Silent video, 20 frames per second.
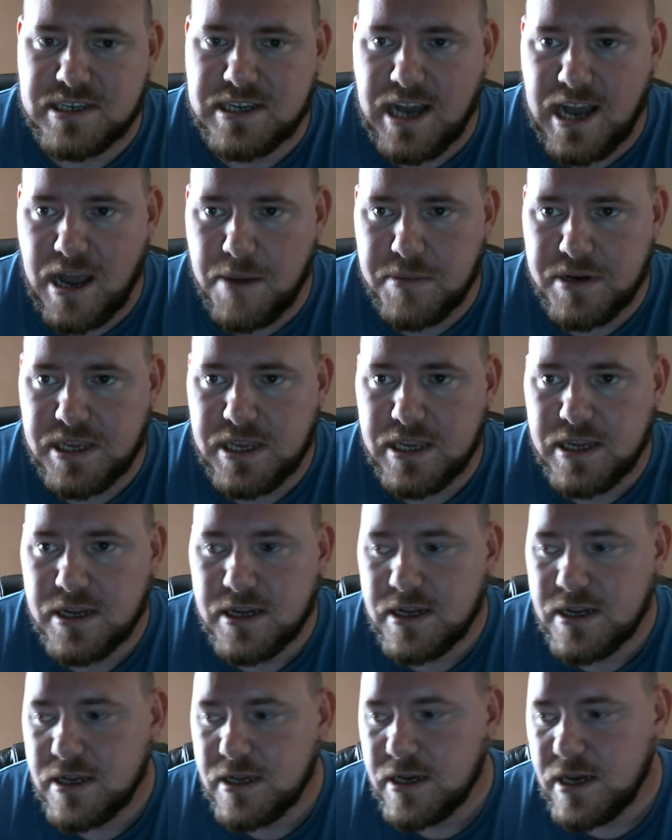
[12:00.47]
in comedy.
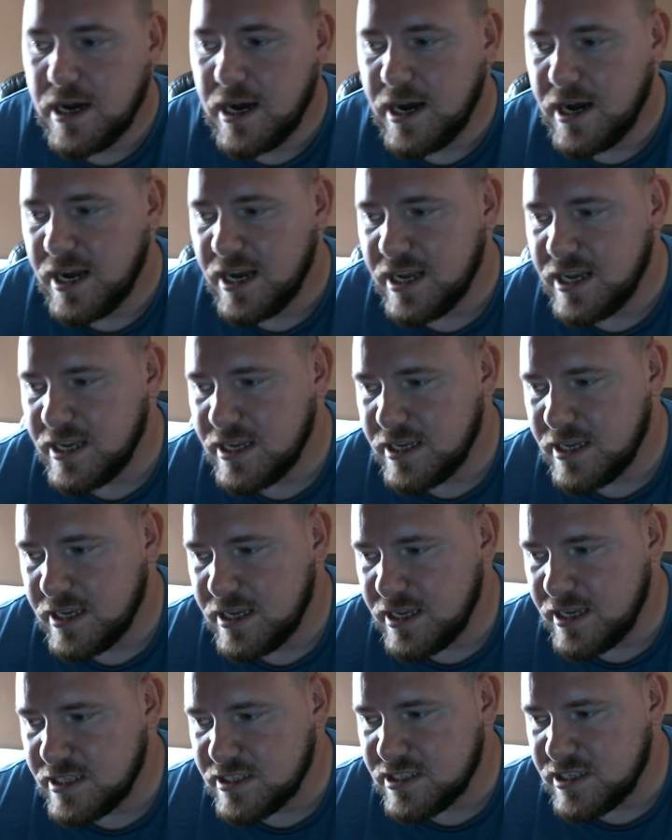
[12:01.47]

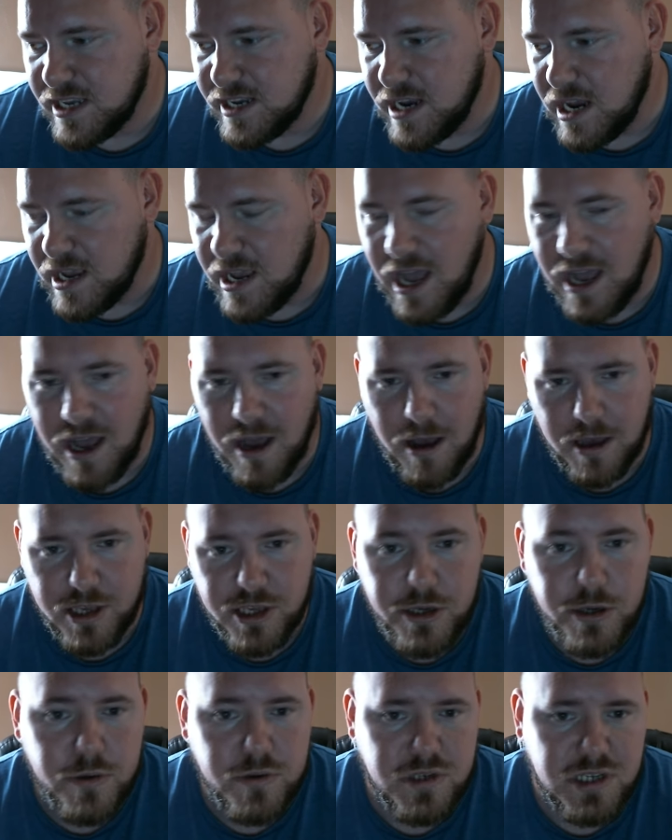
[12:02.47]
It's like a
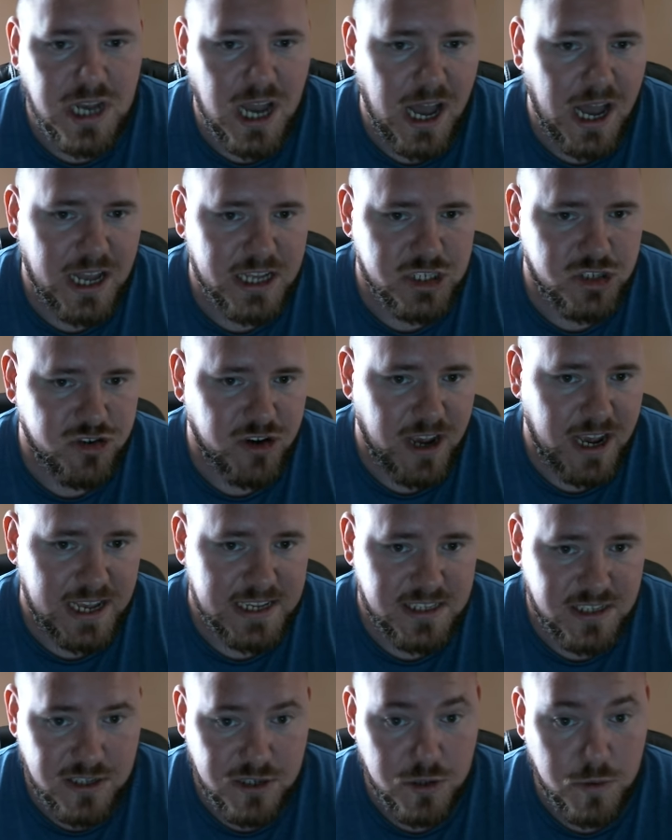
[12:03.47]
huge
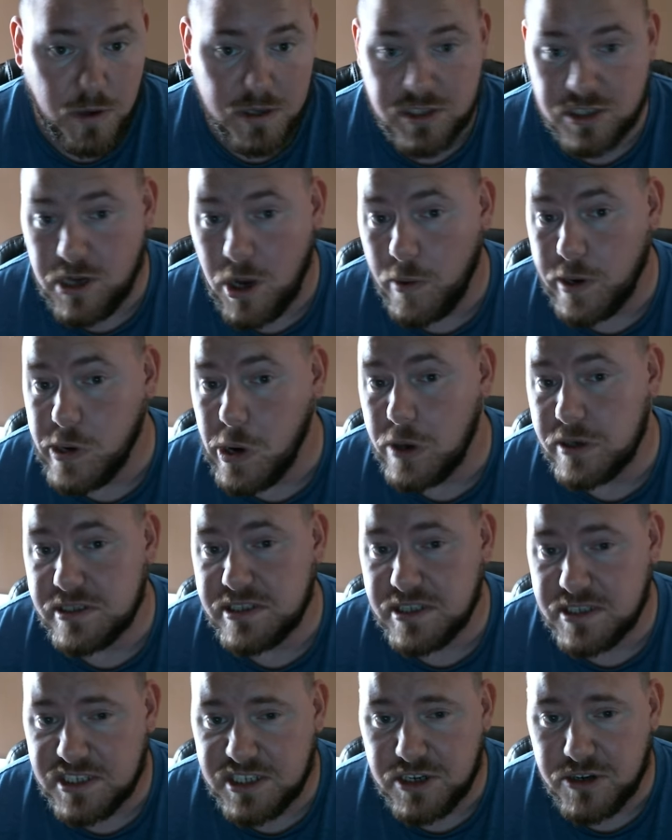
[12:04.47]
contrast to what's going on in
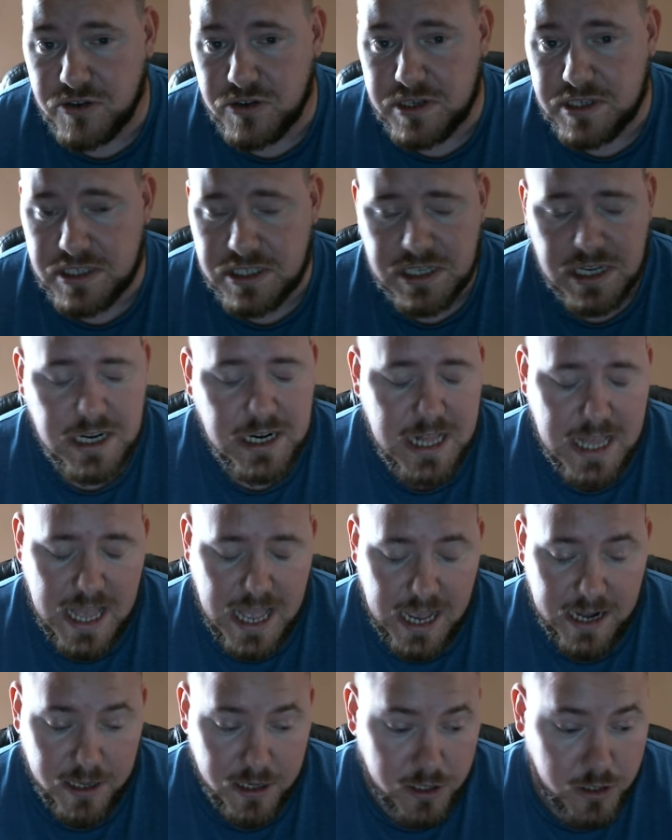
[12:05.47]
the series,
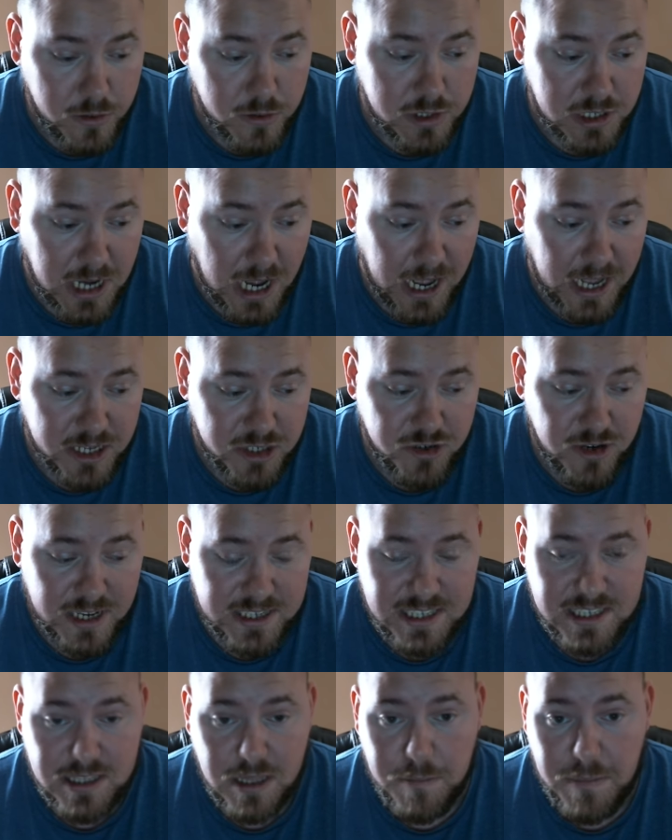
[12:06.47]
and a huge
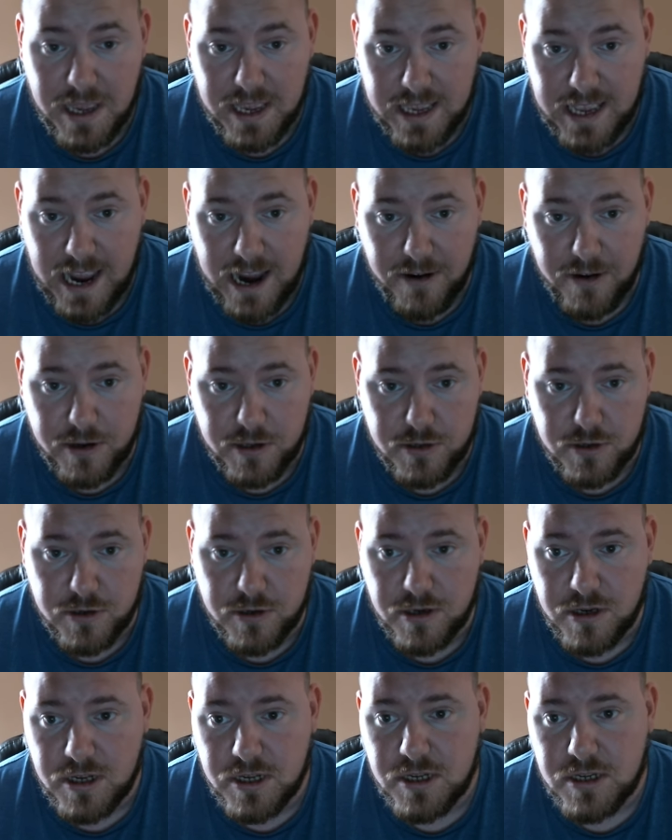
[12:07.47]
contrast to the main character.
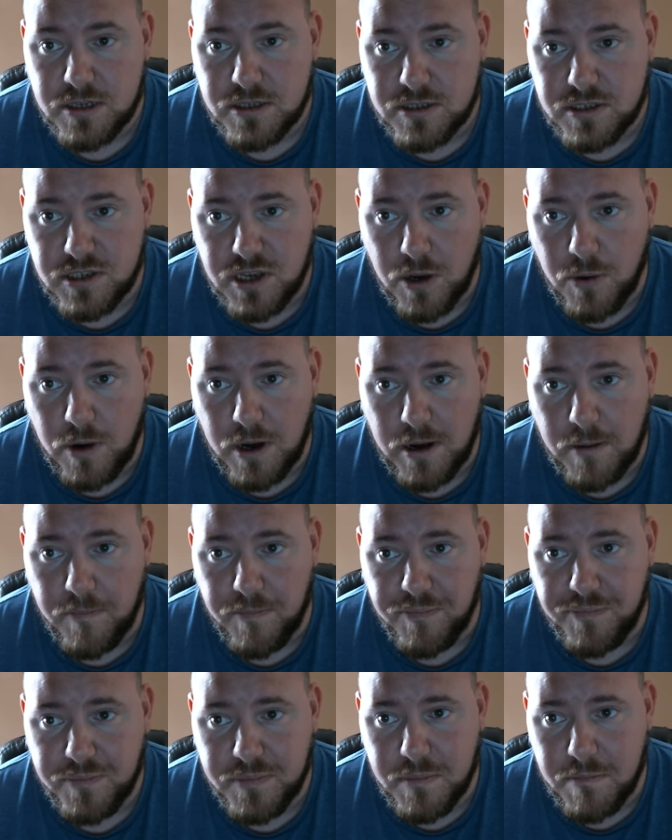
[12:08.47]
So
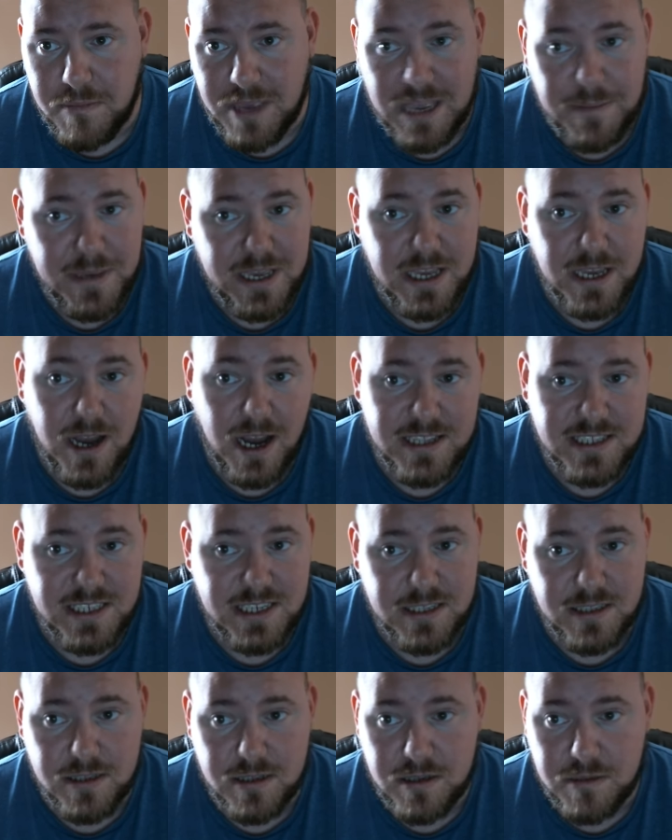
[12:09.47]
maybe Guts
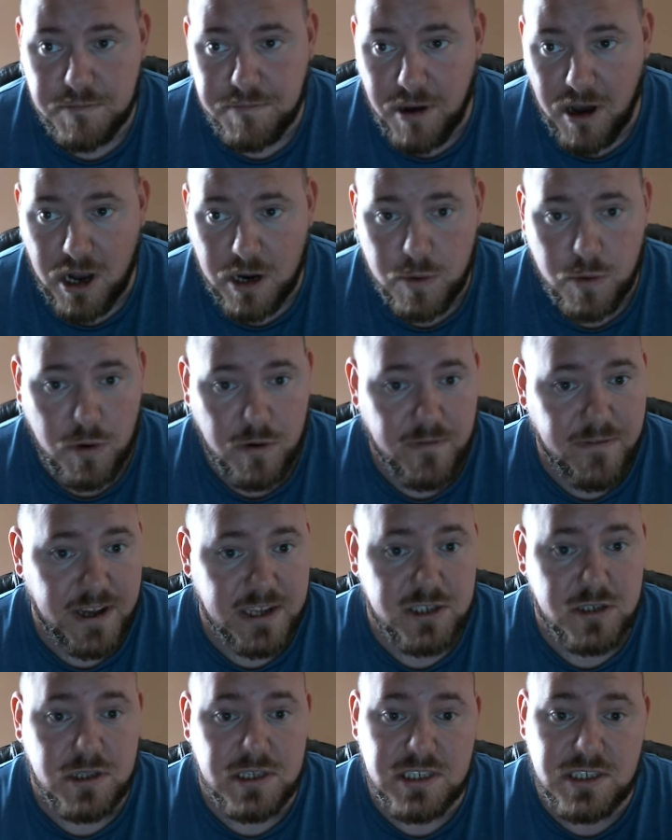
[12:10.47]
and Puck will
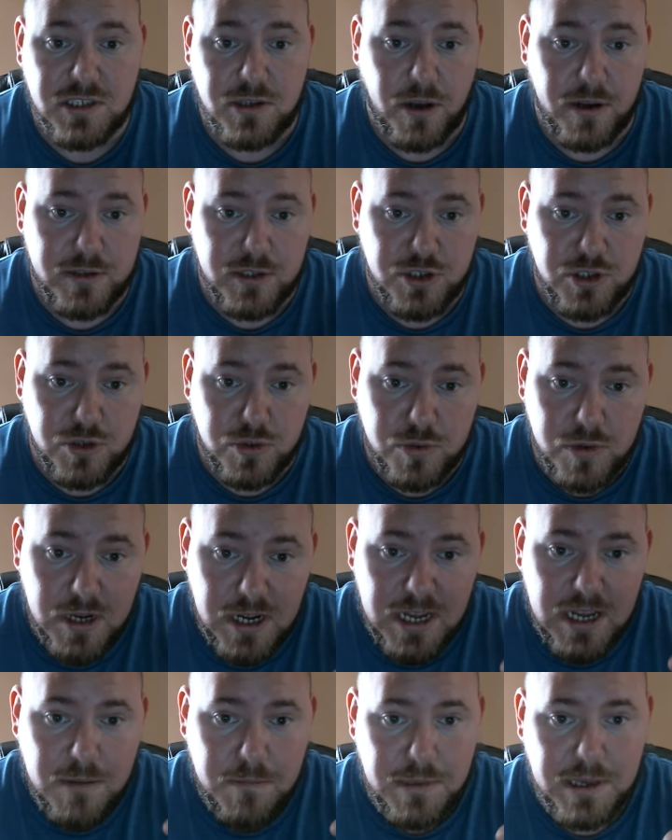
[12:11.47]
eventually start to
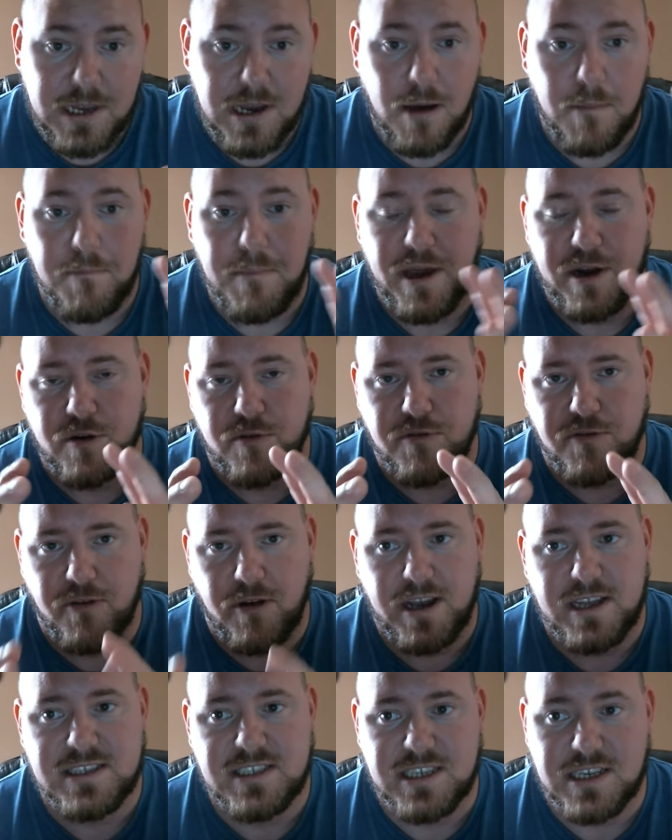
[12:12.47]
become better
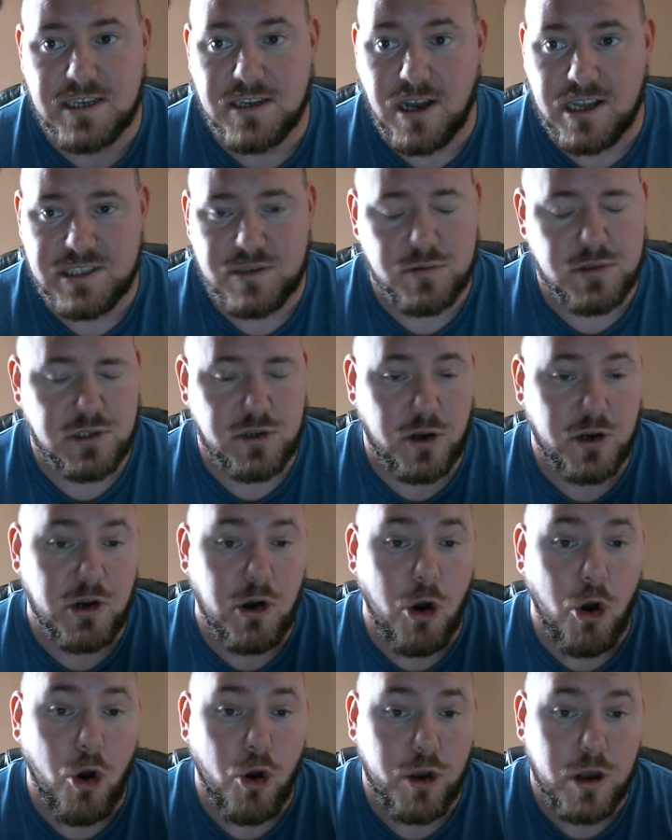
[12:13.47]
friends, and Guts will start
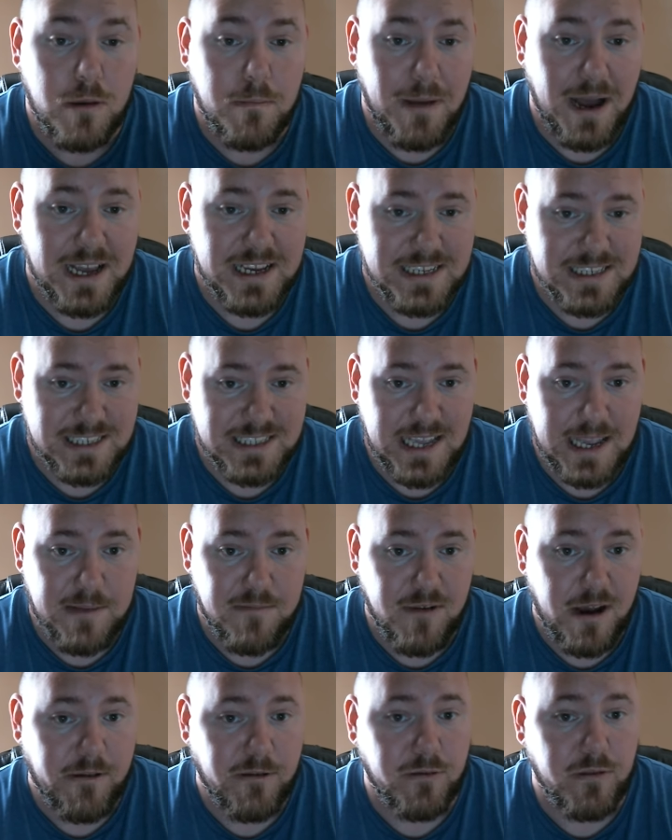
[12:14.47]
calling him by his
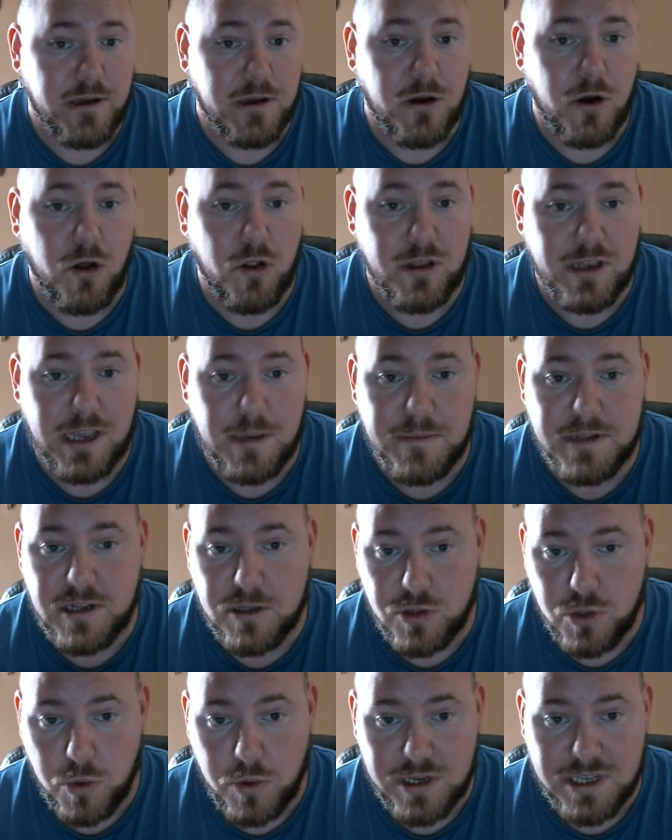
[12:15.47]
name rather than calling him an
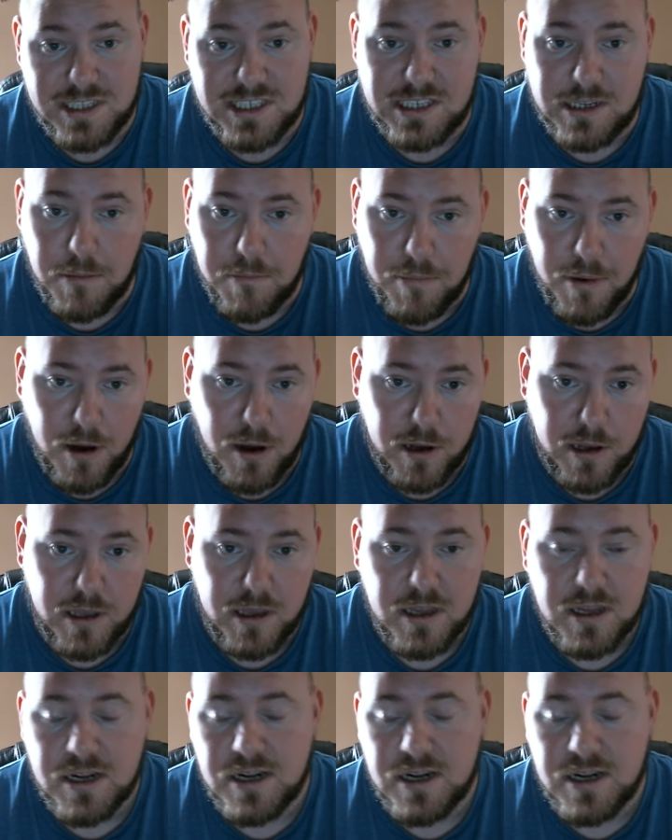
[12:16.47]
annoyance and a bug.